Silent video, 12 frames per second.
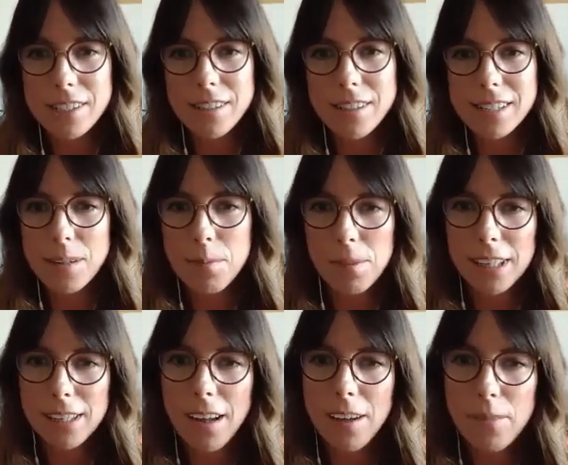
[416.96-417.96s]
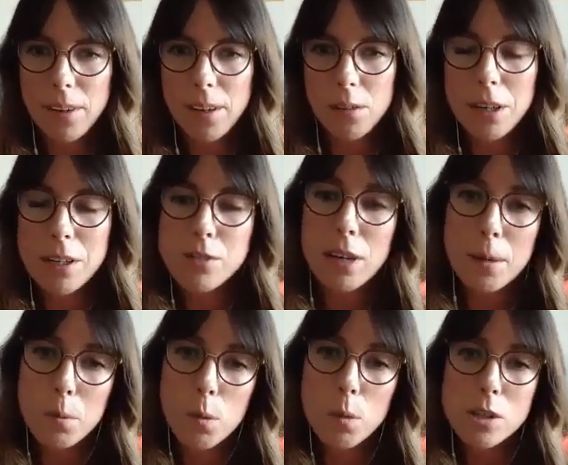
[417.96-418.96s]
that's something that I feel is really
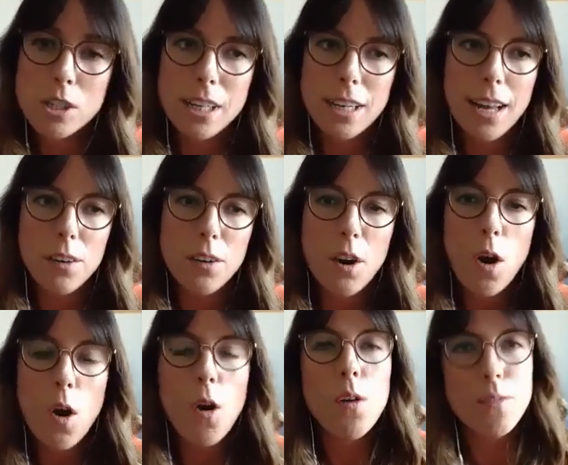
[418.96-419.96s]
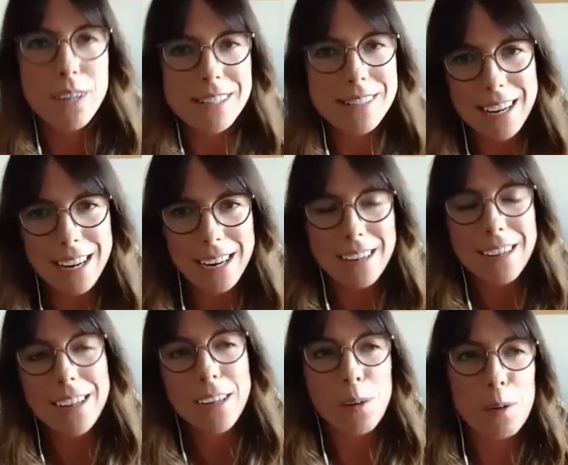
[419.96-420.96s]
important. And obviously
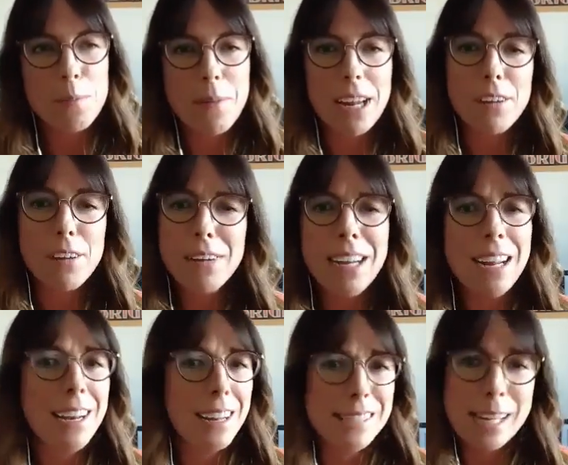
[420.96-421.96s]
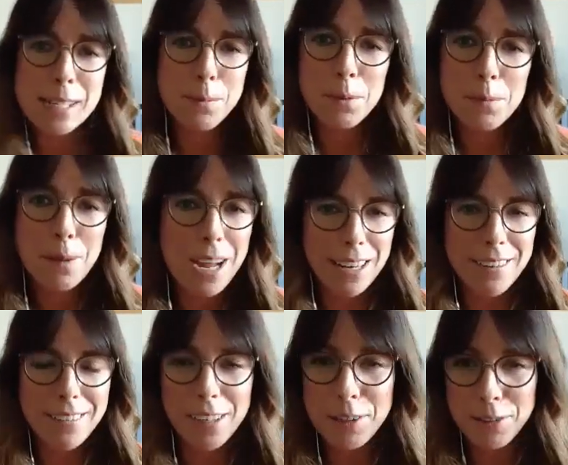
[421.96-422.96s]
you can make a really inaccessible bad
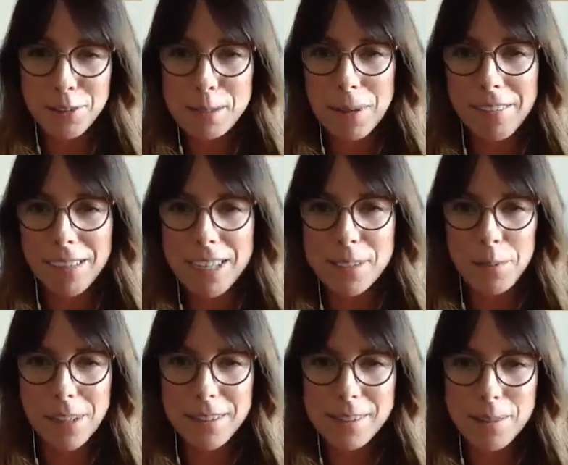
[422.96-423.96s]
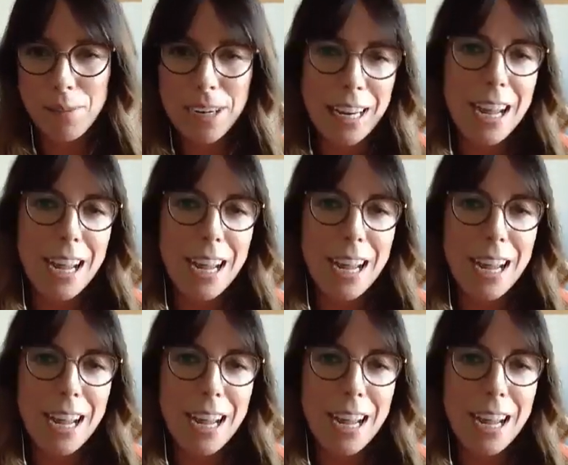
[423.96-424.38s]
user experience with some really